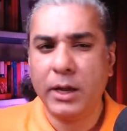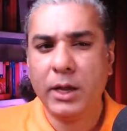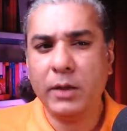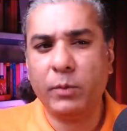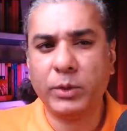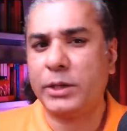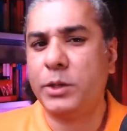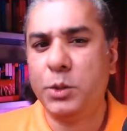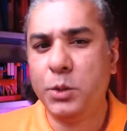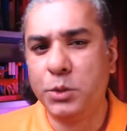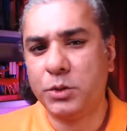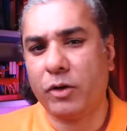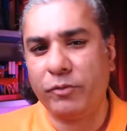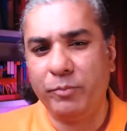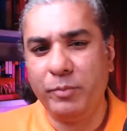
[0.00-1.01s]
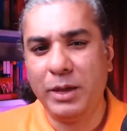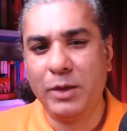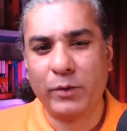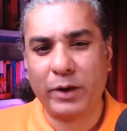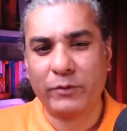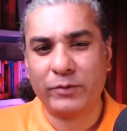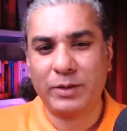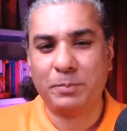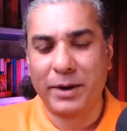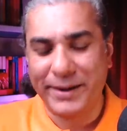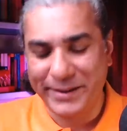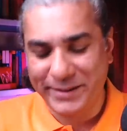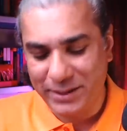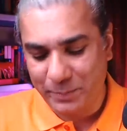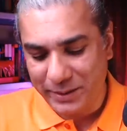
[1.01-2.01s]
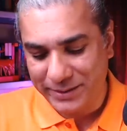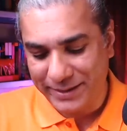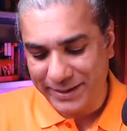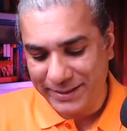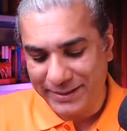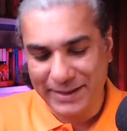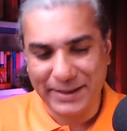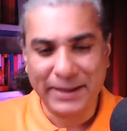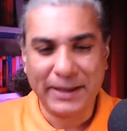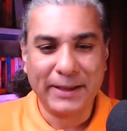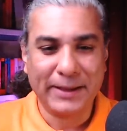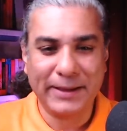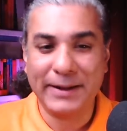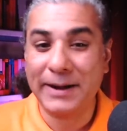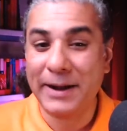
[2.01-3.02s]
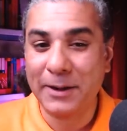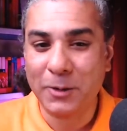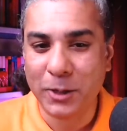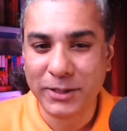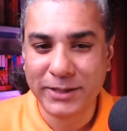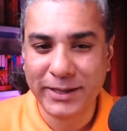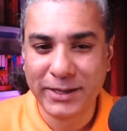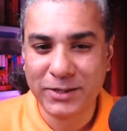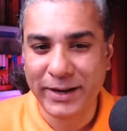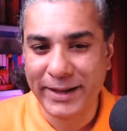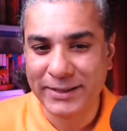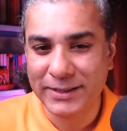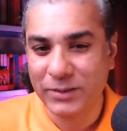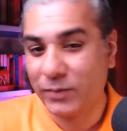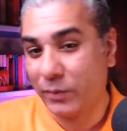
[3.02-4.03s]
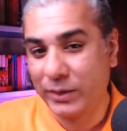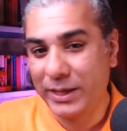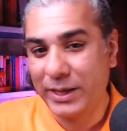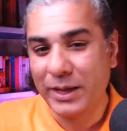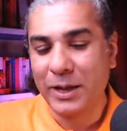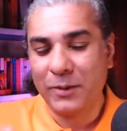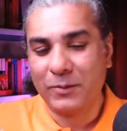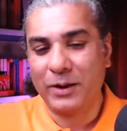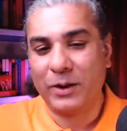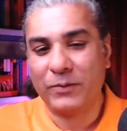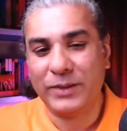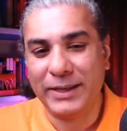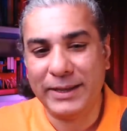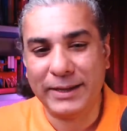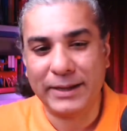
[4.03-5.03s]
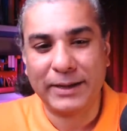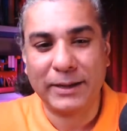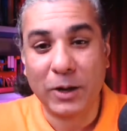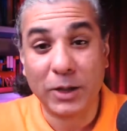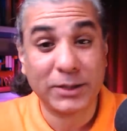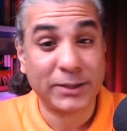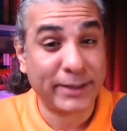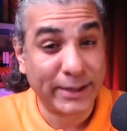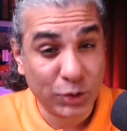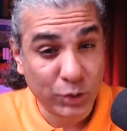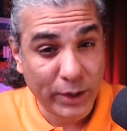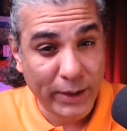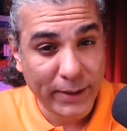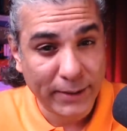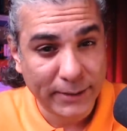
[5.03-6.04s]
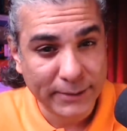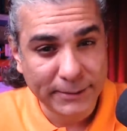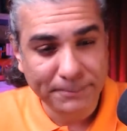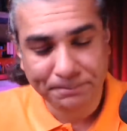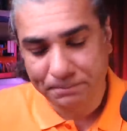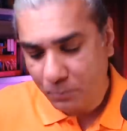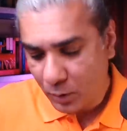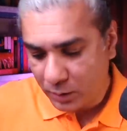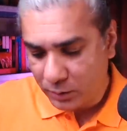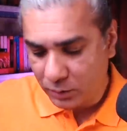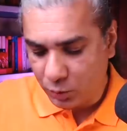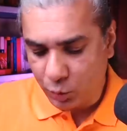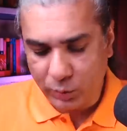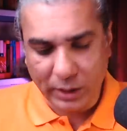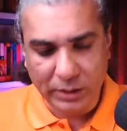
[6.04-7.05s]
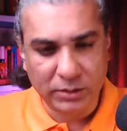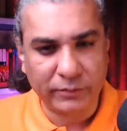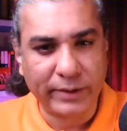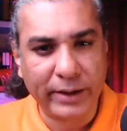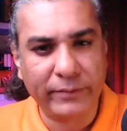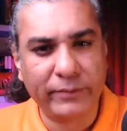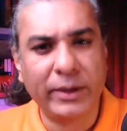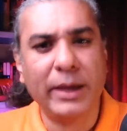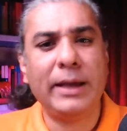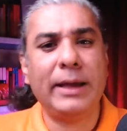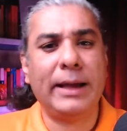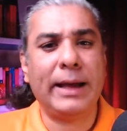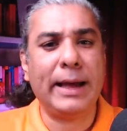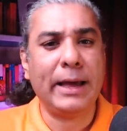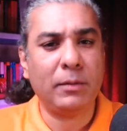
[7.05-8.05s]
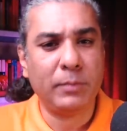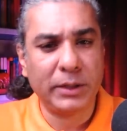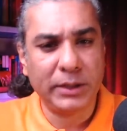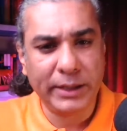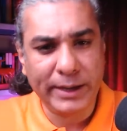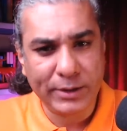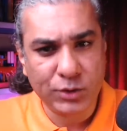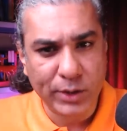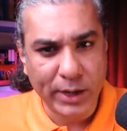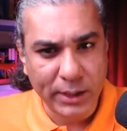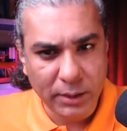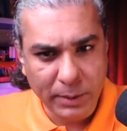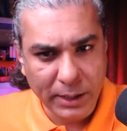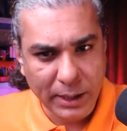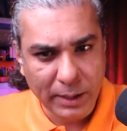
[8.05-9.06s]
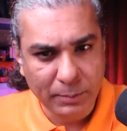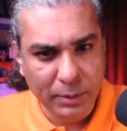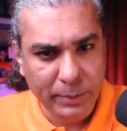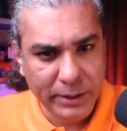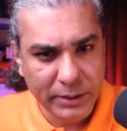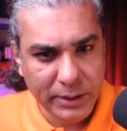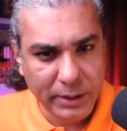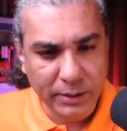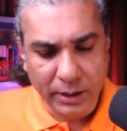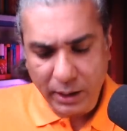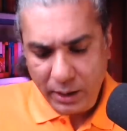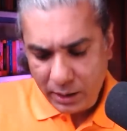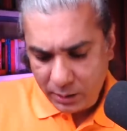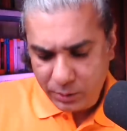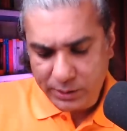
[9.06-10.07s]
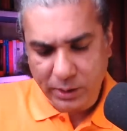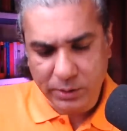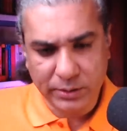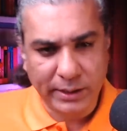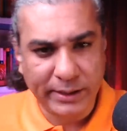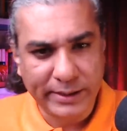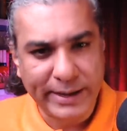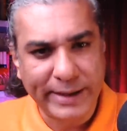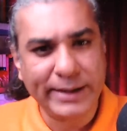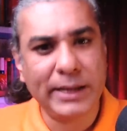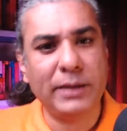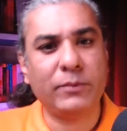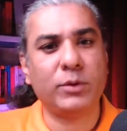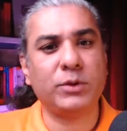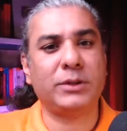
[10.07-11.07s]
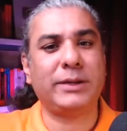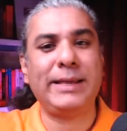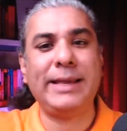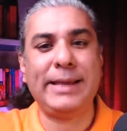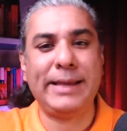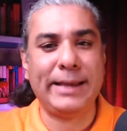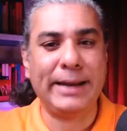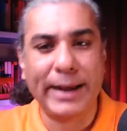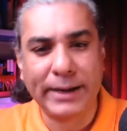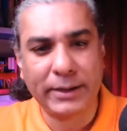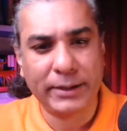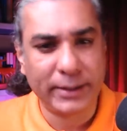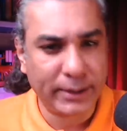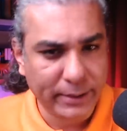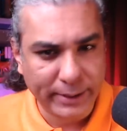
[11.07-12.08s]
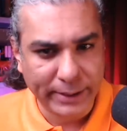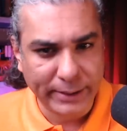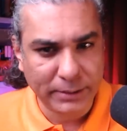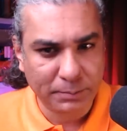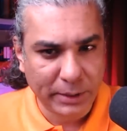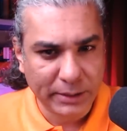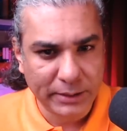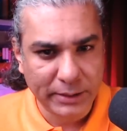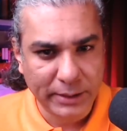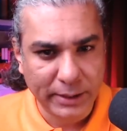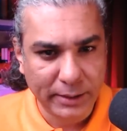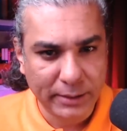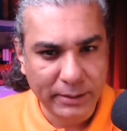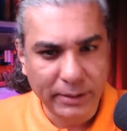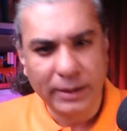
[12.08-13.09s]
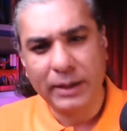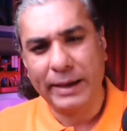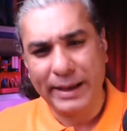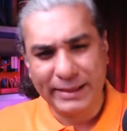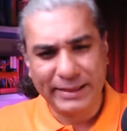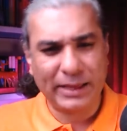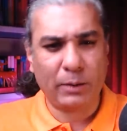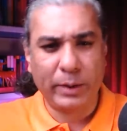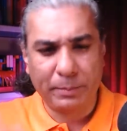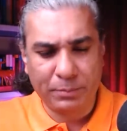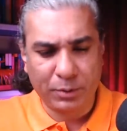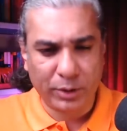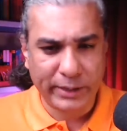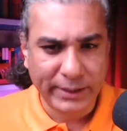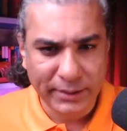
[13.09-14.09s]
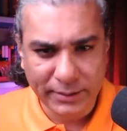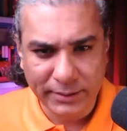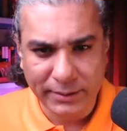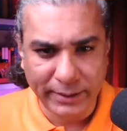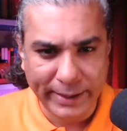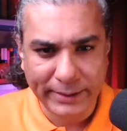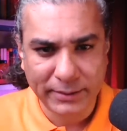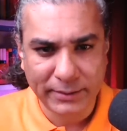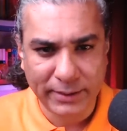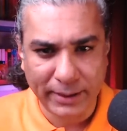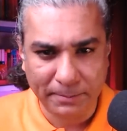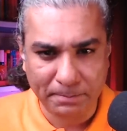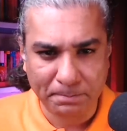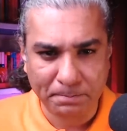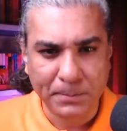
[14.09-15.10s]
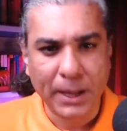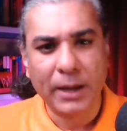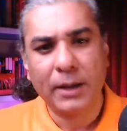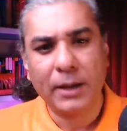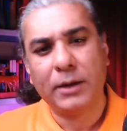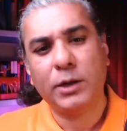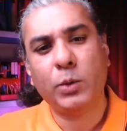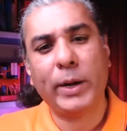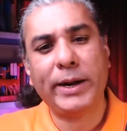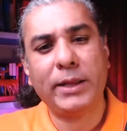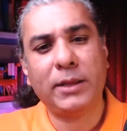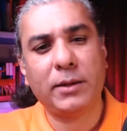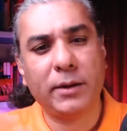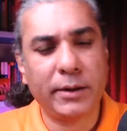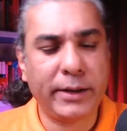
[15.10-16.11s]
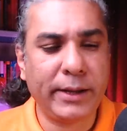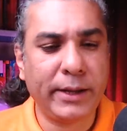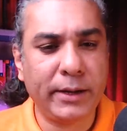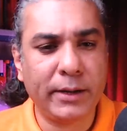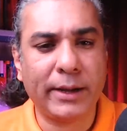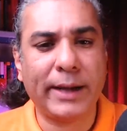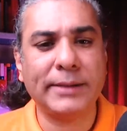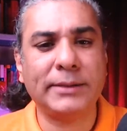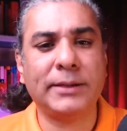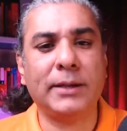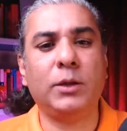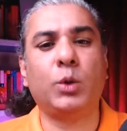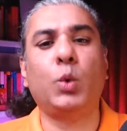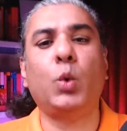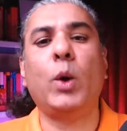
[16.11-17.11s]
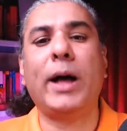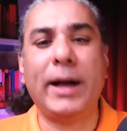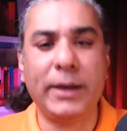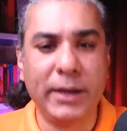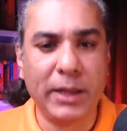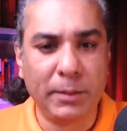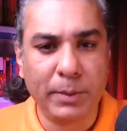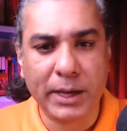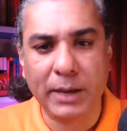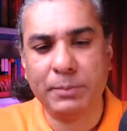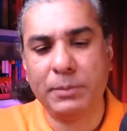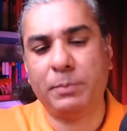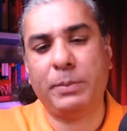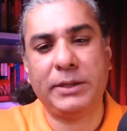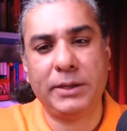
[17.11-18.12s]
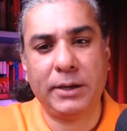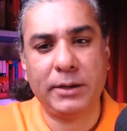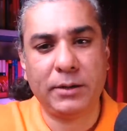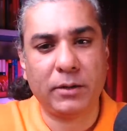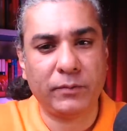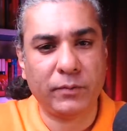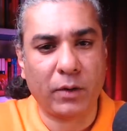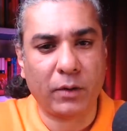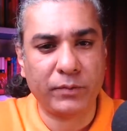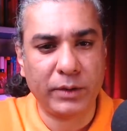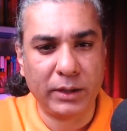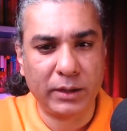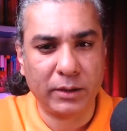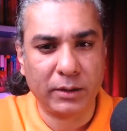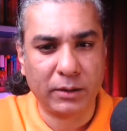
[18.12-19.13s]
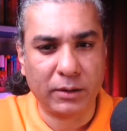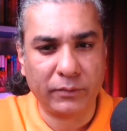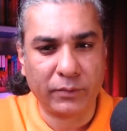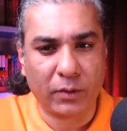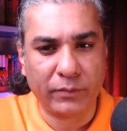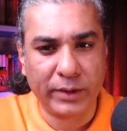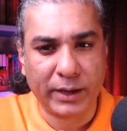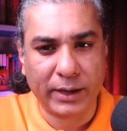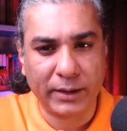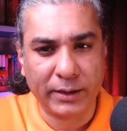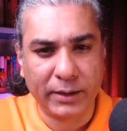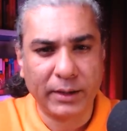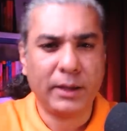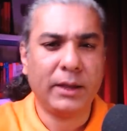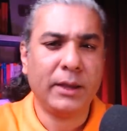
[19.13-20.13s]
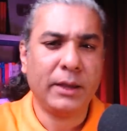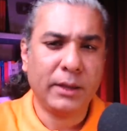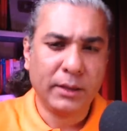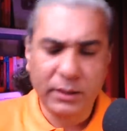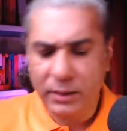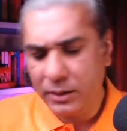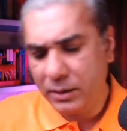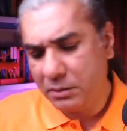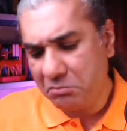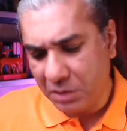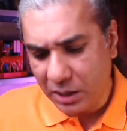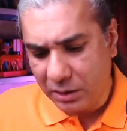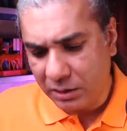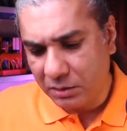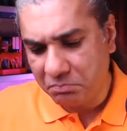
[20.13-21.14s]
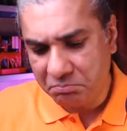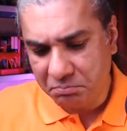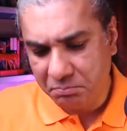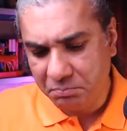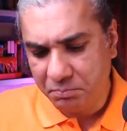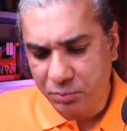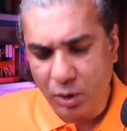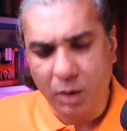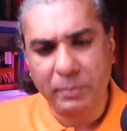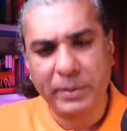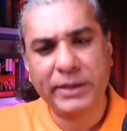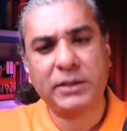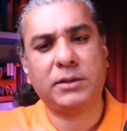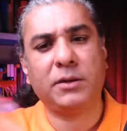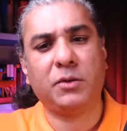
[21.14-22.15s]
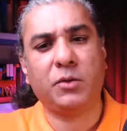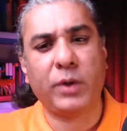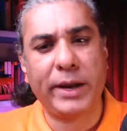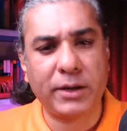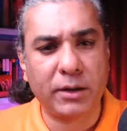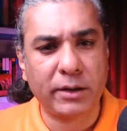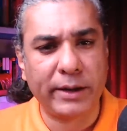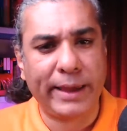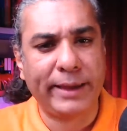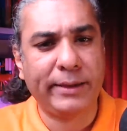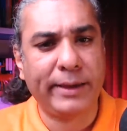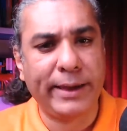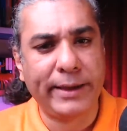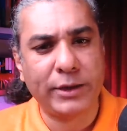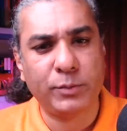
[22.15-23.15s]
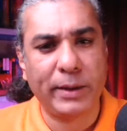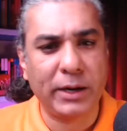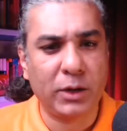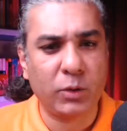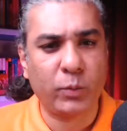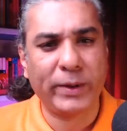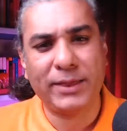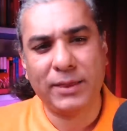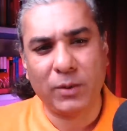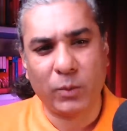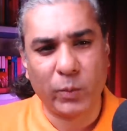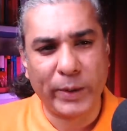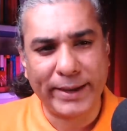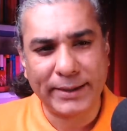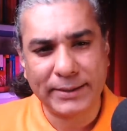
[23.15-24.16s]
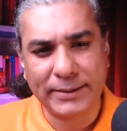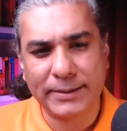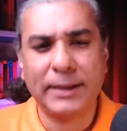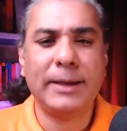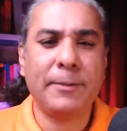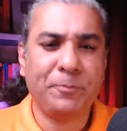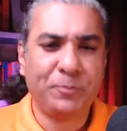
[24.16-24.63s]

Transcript: He was accused of being one of the participants in the Iran hostage crisis, one of the one of the uh, hostage takers. So 2005, Ahmadinejad became the president. 2009, he was re-elected as president, and there were protests against him. 2013, Hassan Rouhani became the president of of the uh, of of Iran. He uh, promised greater engagement with the West.